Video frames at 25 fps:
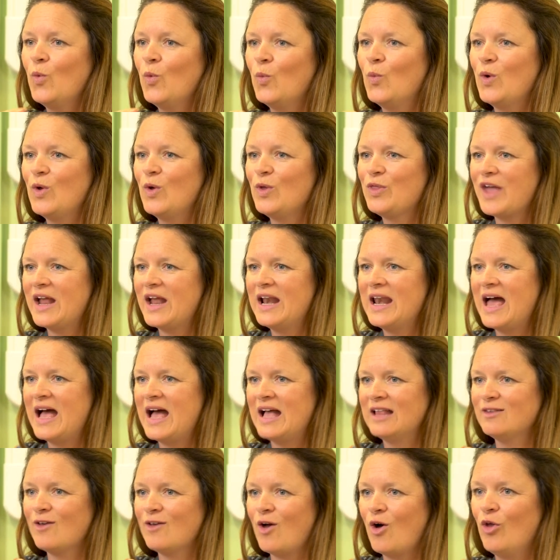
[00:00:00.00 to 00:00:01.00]
Will they
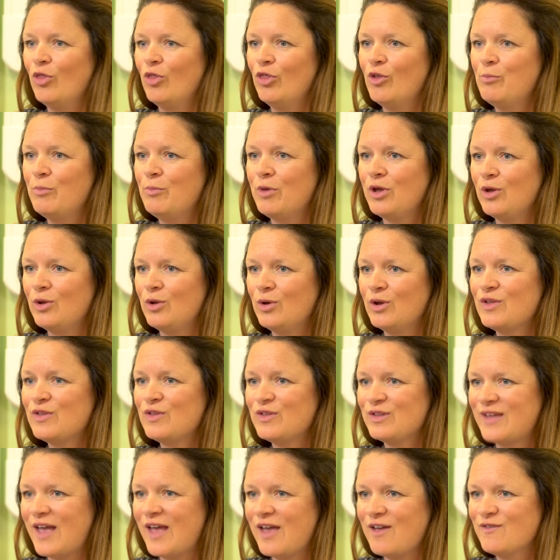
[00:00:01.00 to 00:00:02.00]
land on the moon
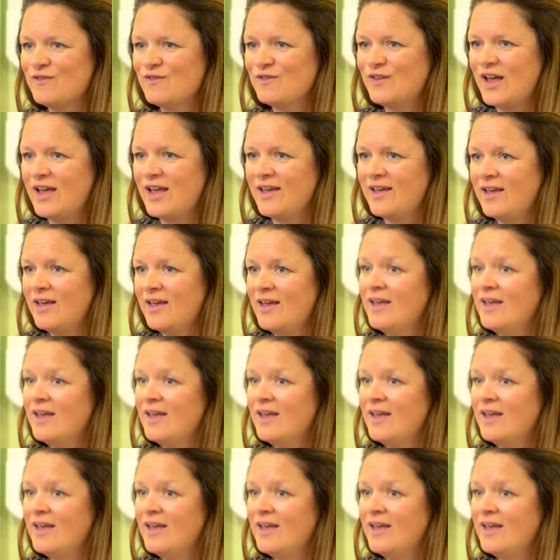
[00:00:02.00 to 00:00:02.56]
safely?